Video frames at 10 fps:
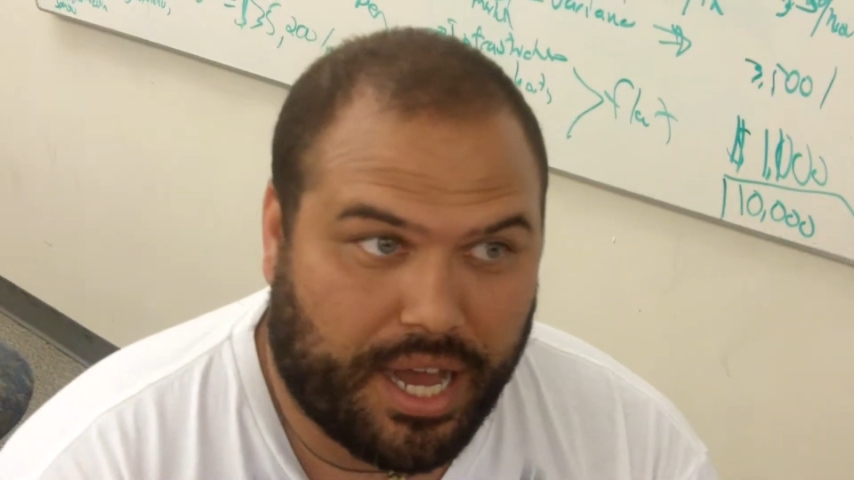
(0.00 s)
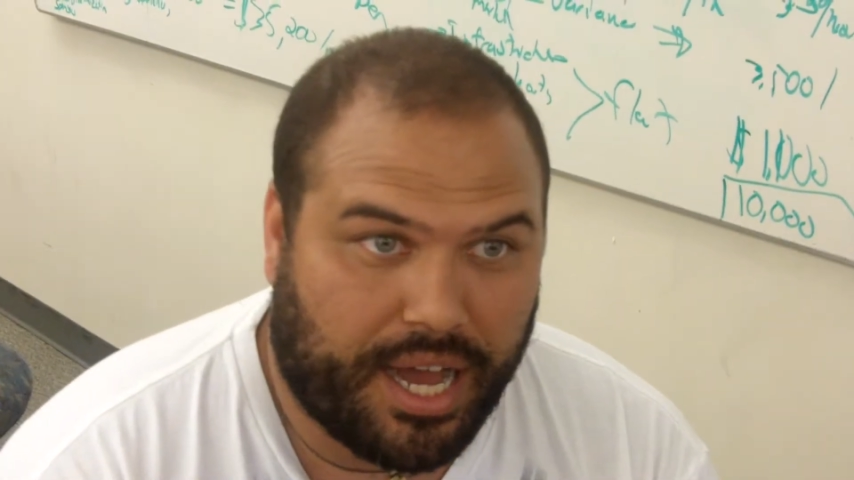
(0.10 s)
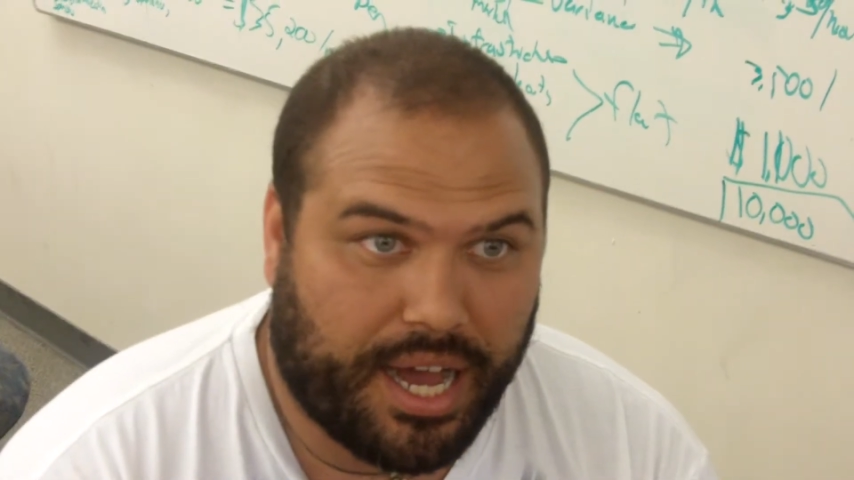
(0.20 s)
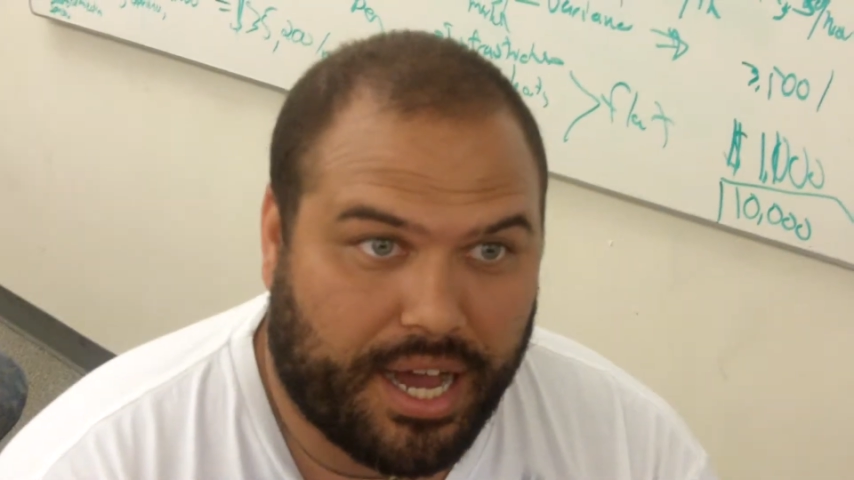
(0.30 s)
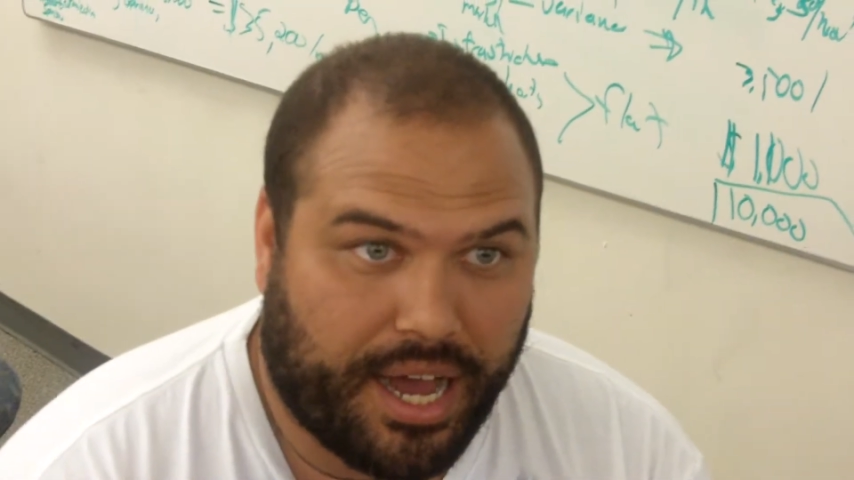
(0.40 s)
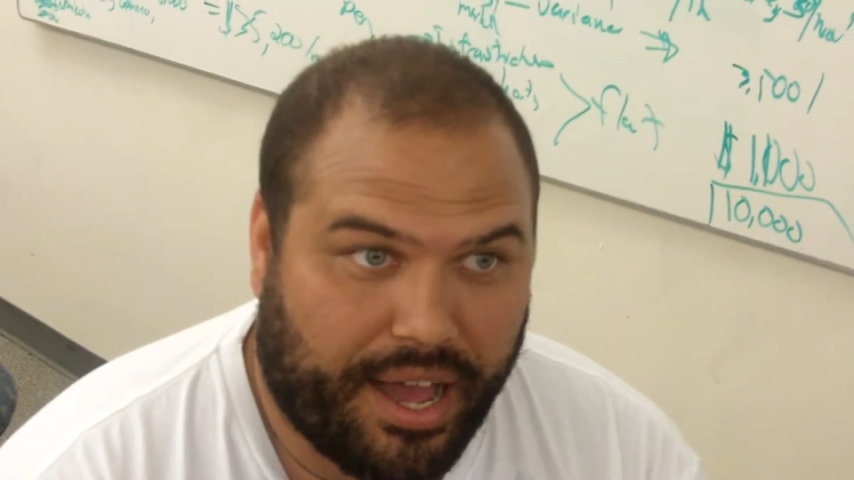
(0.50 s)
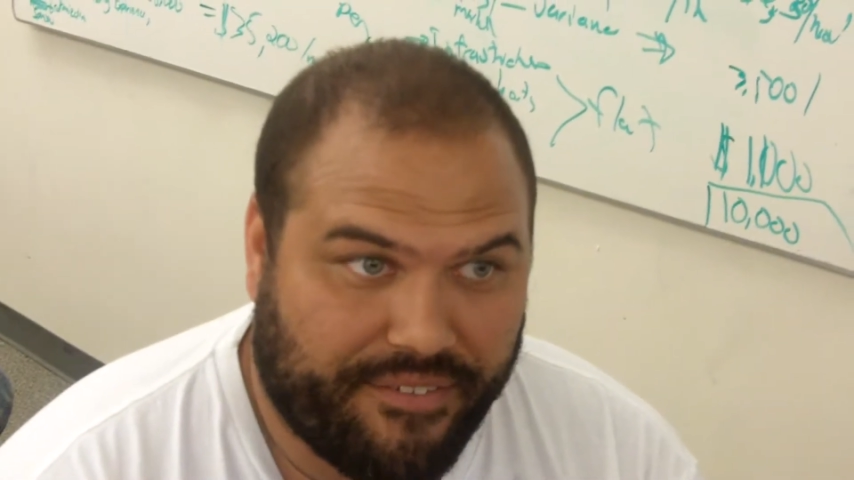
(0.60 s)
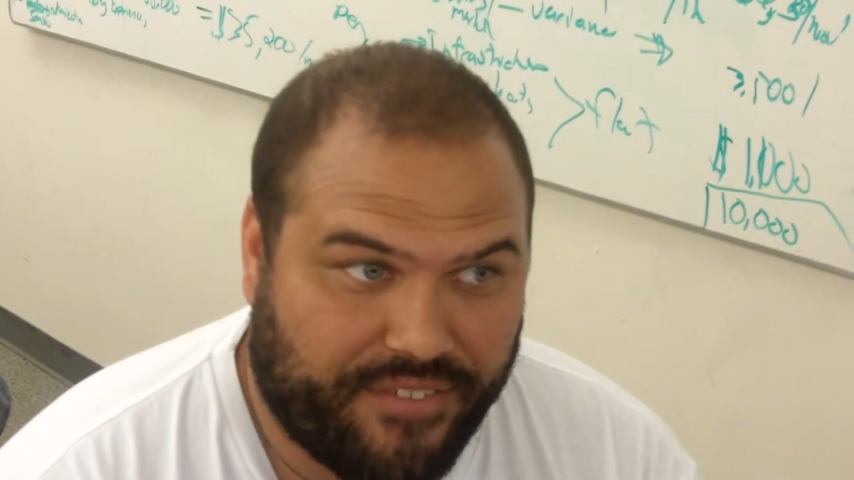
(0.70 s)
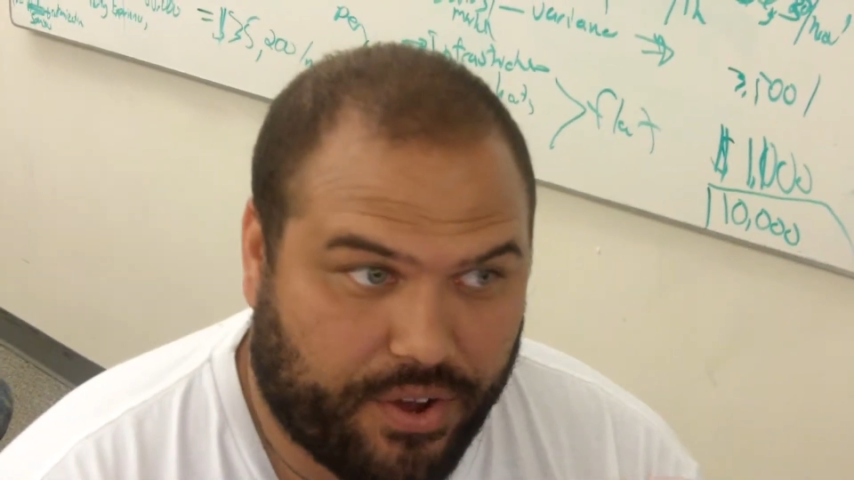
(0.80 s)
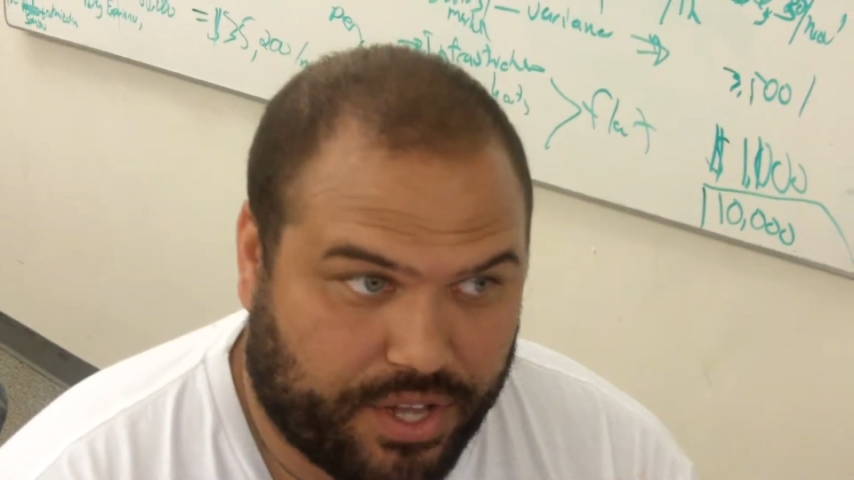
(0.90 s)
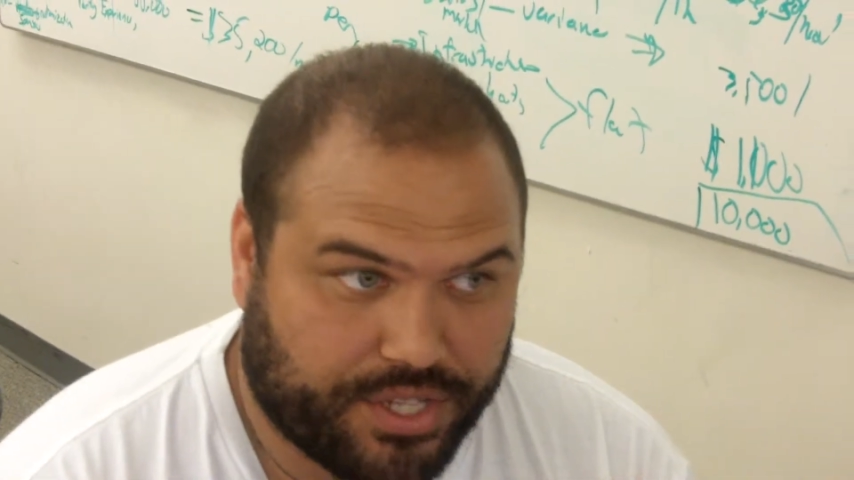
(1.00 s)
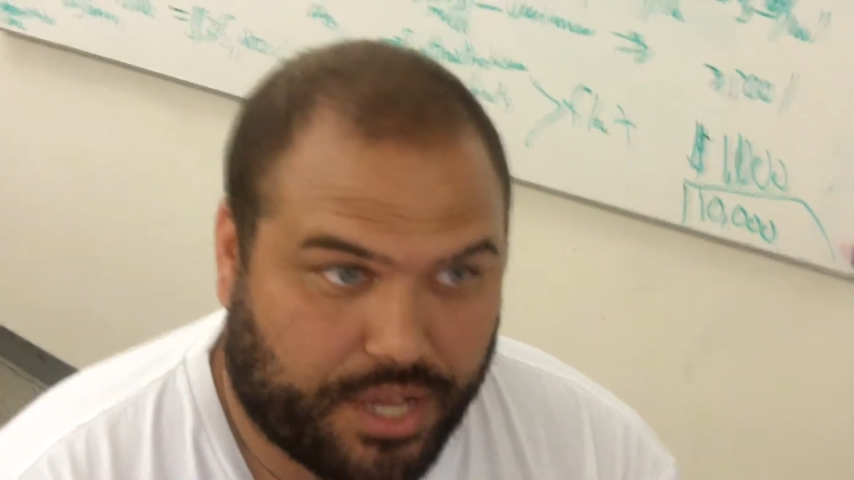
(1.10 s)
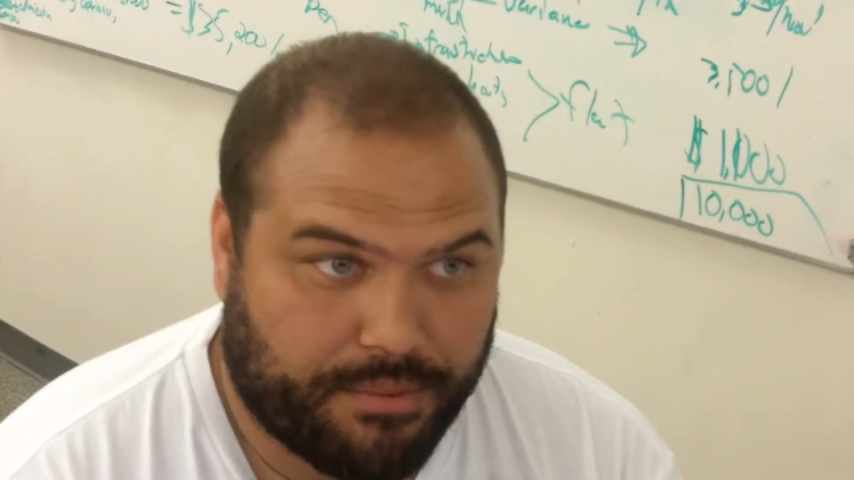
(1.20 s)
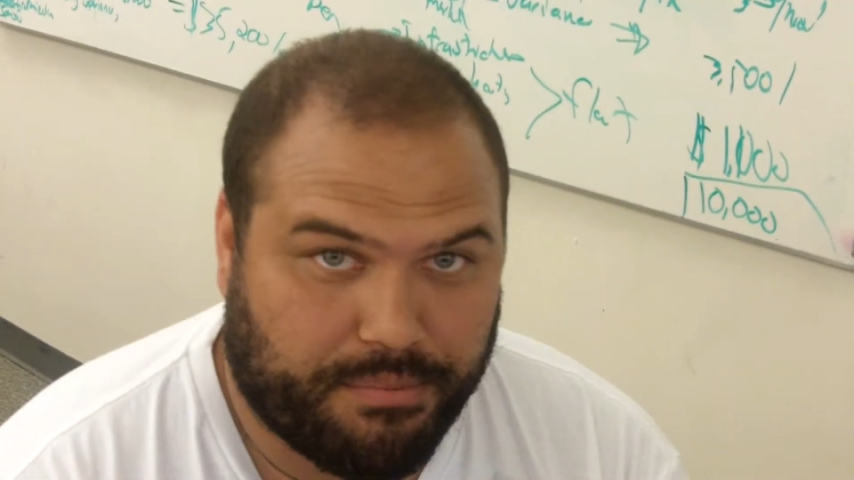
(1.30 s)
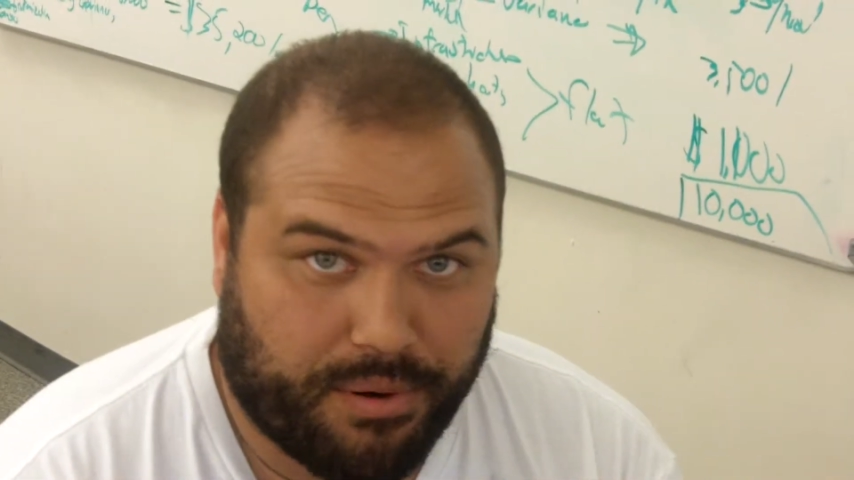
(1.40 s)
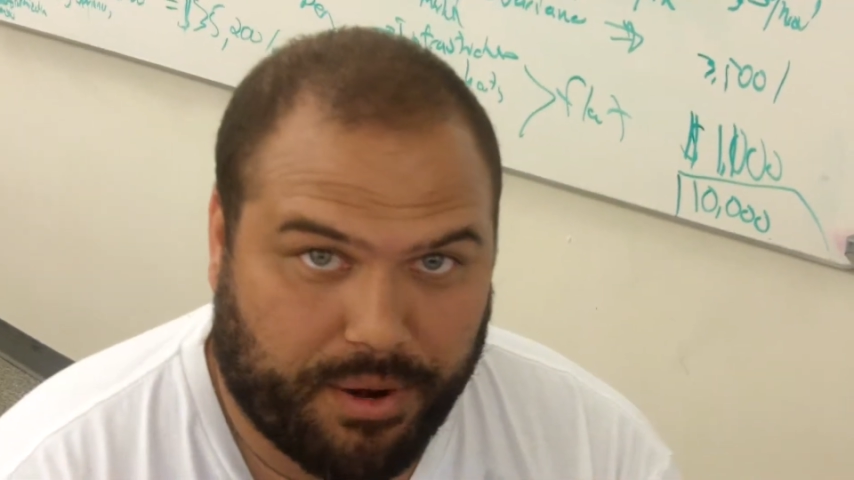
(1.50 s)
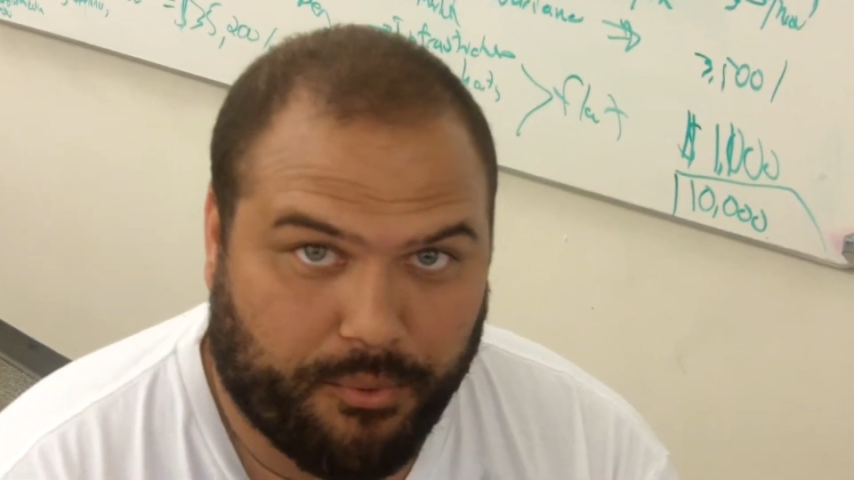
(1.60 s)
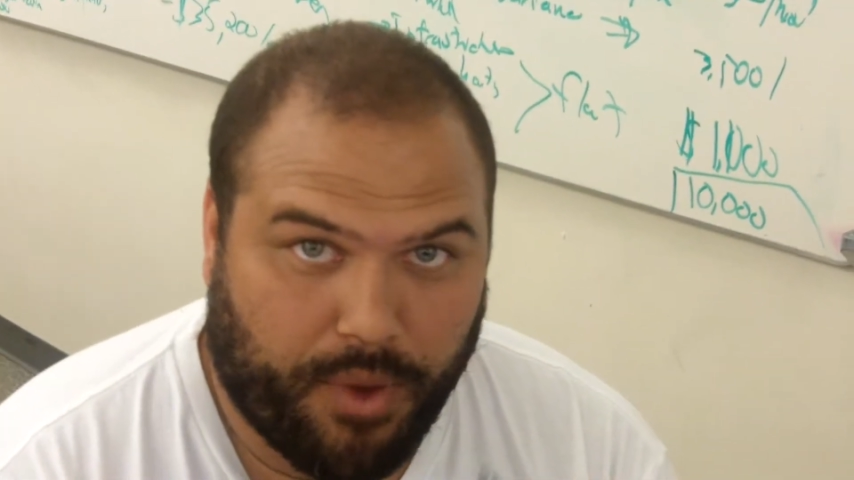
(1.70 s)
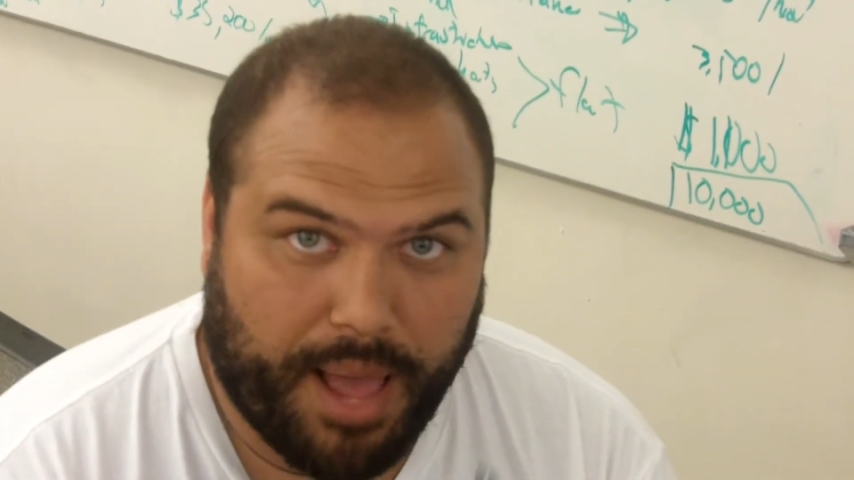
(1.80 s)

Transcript: I focus on print,